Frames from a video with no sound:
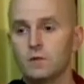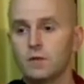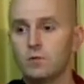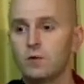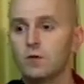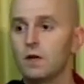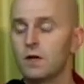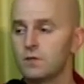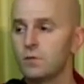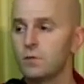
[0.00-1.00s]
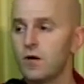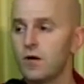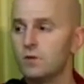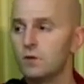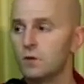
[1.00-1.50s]
We don't realize that we
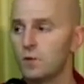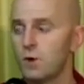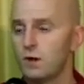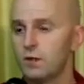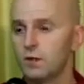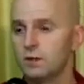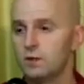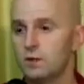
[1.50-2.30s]
have a good quality,